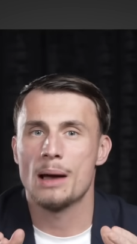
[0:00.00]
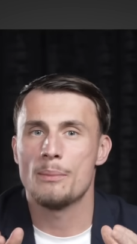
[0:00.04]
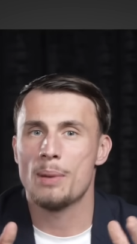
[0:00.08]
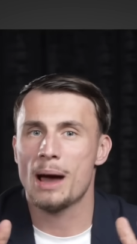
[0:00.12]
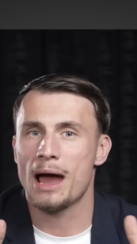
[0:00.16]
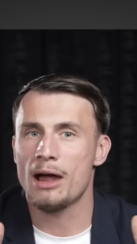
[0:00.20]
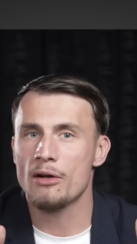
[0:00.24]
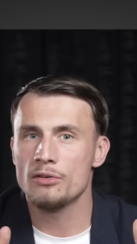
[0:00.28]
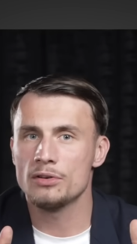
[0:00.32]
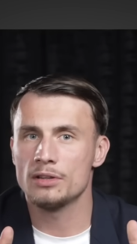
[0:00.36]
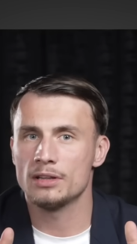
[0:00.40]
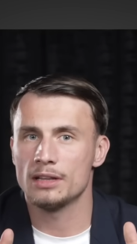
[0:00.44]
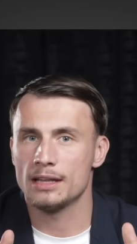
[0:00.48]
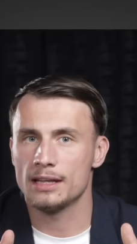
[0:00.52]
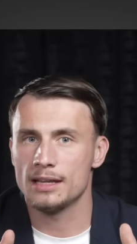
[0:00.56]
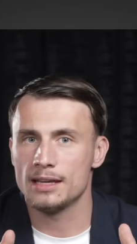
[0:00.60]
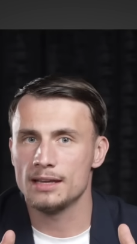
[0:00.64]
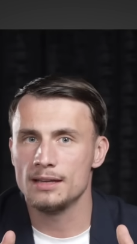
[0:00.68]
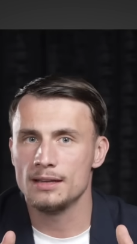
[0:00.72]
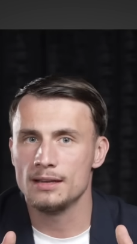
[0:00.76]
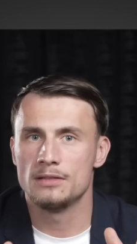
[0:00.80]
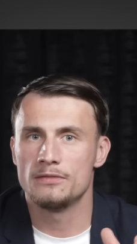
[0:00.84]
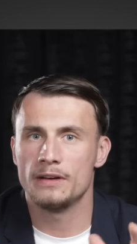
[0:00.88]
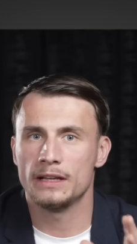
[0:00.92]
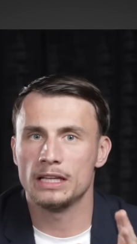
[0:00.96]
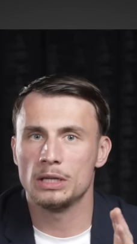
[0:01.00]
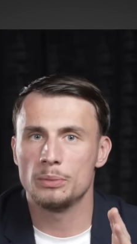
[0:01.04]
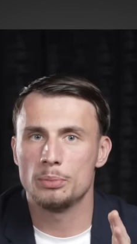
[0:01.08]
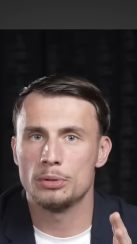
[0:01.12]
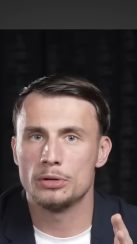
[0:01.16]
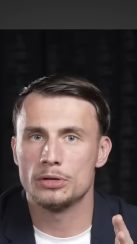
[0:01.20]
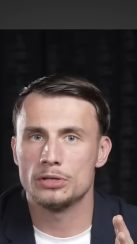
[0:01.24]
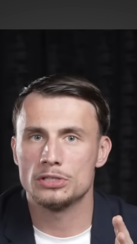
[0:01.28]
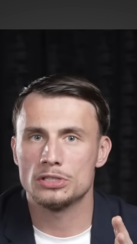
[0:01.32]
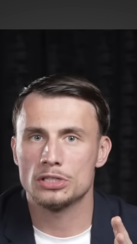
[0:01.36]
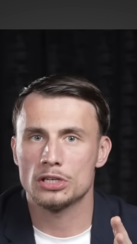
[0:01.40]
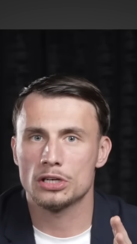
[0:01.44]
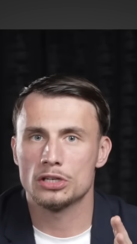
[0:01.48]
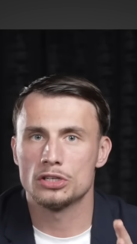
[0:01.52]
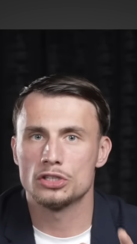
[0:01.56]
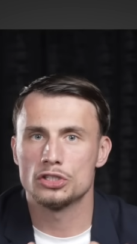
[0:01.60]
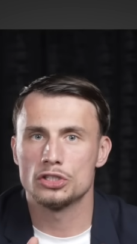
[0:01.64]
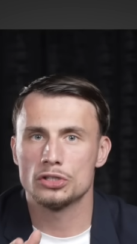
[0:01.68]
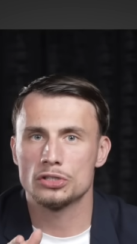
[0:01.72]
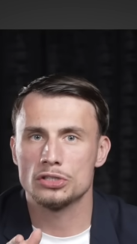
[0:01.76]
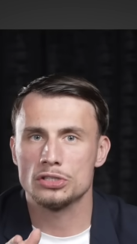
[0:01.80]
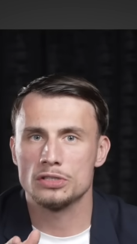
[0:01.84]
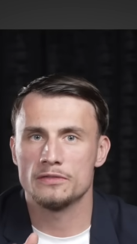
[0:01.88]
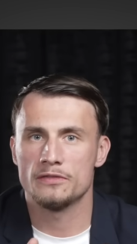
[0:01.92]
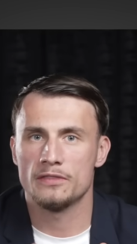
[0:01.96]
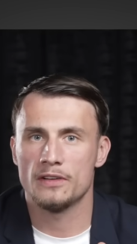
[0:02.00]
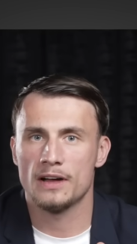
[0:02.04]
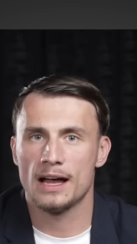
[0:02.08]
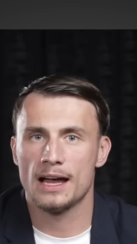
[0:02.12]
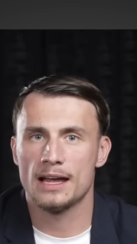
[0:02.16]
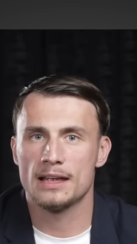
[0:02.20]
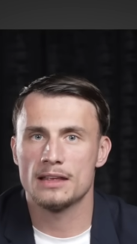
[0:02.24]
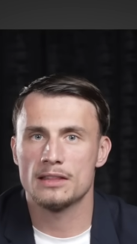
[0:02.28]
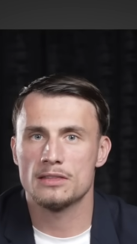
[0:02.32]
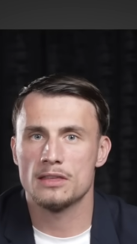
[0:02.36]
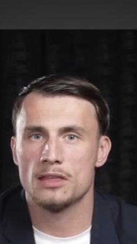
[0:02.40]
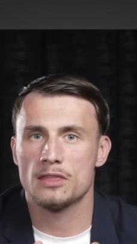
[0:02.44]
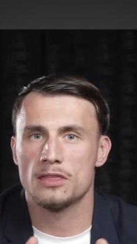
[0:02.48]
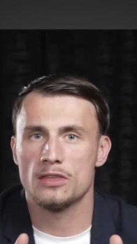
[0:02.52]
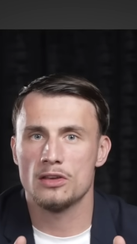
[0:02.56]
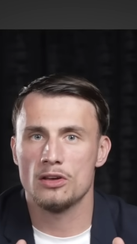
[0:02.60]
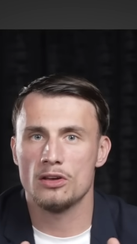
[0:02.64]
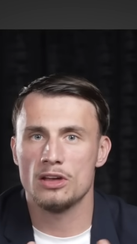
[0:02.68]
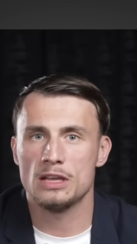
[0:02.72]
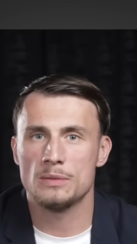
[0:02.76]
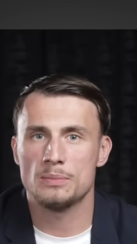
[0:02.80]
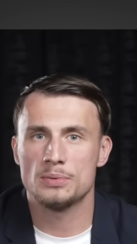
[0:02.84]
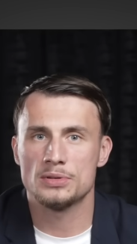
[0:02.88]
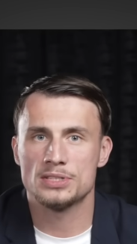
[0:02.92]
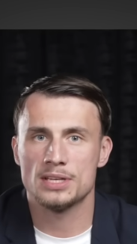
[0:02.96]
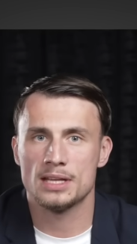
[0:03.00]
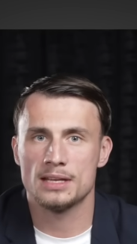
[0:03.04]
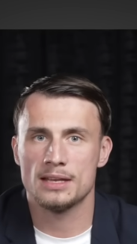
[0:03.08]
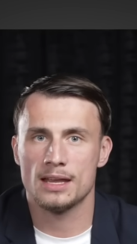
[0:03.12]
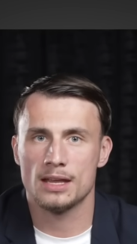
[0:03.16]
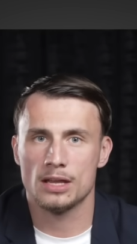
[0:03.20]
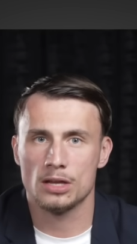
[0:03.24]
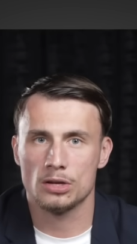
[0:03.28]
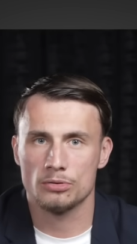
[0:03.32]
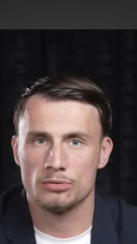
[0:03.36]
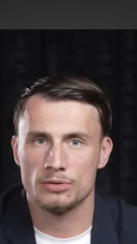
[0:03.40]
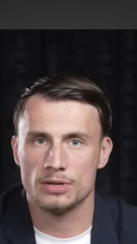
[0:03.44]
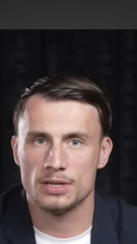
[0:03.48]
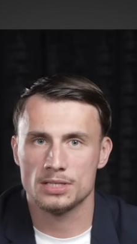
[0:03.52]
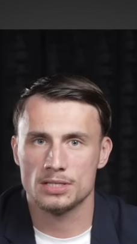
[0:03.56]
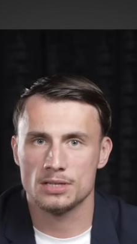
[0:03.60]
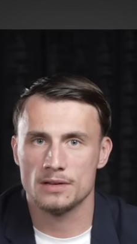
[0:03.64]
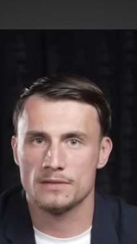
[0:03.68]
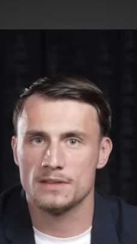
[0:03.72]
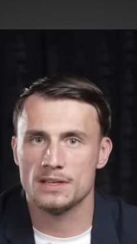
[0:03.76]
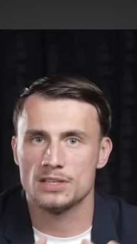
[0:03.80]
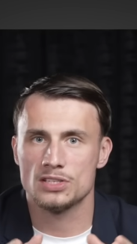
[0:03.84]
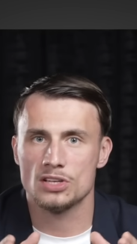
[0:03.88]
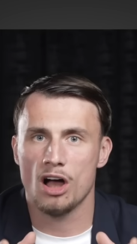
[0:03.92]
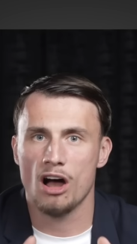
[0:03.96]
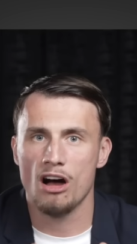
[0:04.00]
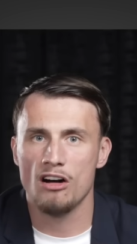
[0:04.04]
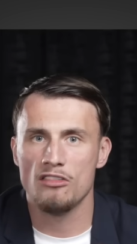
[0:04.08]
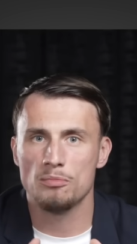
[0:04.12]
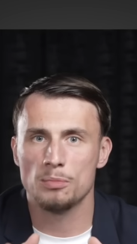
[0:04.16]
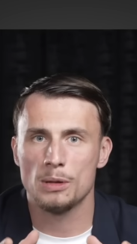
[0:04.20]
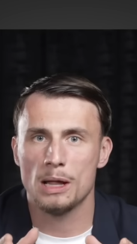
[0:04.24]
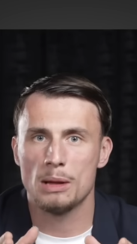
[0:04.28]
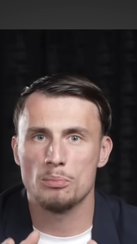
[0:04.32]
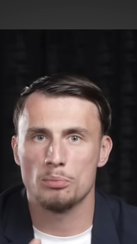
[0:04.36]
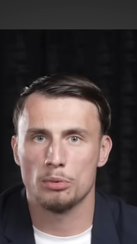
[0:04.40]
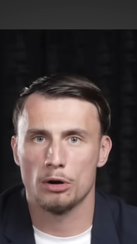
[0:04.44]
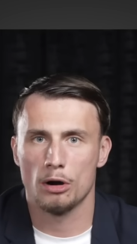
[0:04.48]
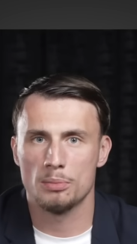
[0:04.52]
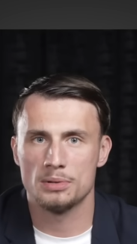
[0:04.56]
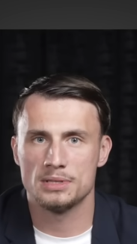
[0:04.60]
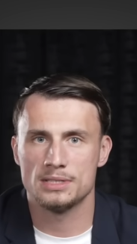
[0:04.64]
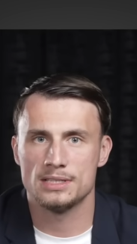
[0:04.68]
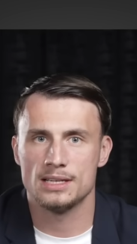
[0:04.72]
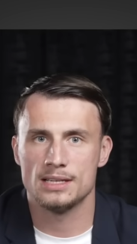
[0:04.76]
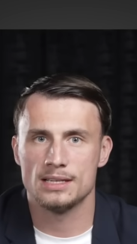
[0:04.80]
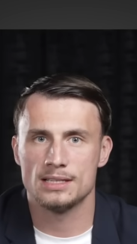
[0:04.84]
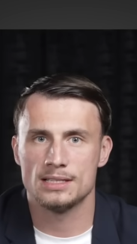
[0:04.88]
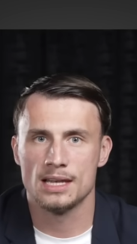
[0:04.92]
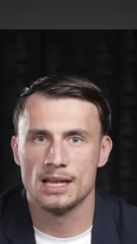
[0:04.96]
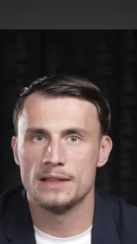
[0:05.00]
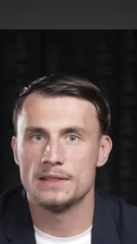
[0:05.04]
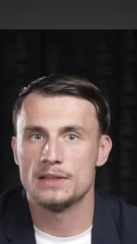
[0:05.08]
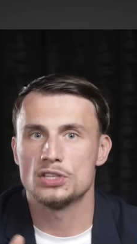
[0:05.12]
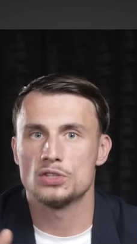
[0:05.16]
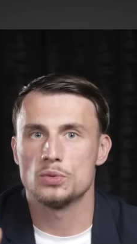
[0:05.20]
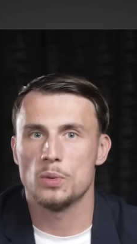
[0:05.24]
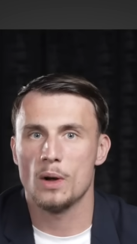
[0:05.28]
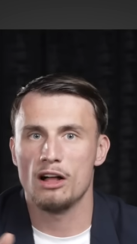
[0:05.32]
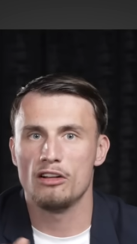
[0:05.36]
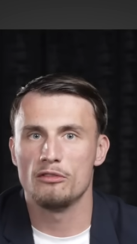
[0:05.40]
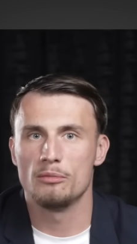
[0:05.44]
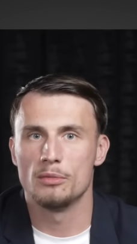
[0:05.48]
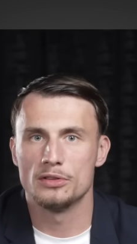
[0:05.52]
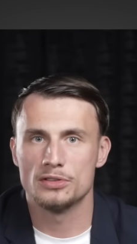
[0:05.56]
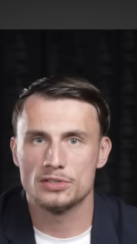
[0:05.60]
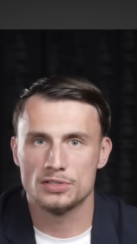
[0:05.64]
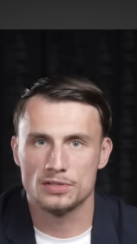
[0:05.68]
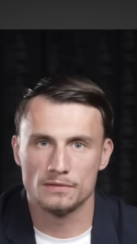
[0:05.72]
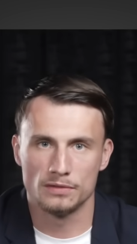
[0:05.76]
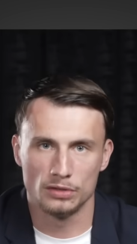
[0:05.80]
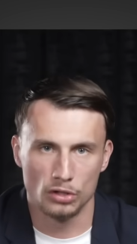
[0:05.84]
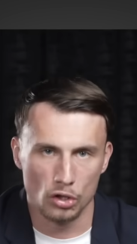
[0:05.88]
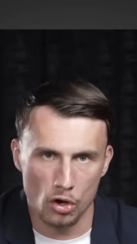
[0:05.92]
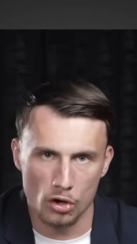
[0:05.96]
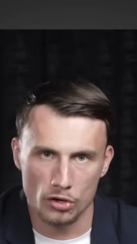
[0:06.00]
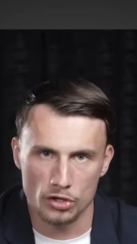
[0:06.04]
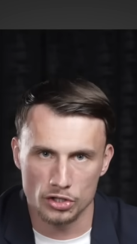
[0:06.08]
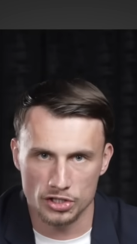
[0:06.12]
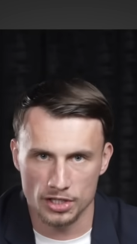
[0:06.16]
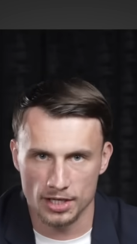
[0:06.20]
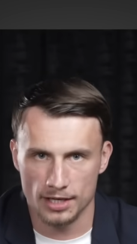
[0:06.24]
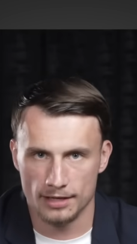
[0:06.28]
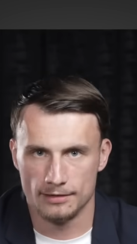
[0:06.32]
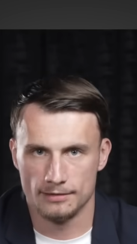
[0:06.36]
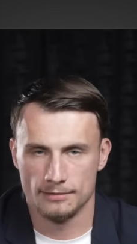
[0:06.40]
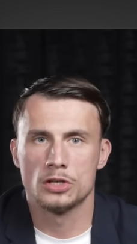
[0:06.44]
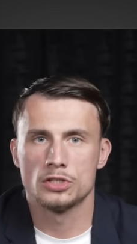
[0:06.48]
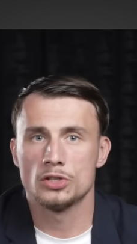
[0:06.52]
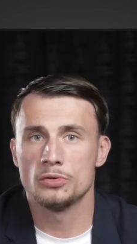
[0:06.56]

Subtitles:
apparently, developers can justify the 30% increase of these off-plan properties in the 12 months of launching.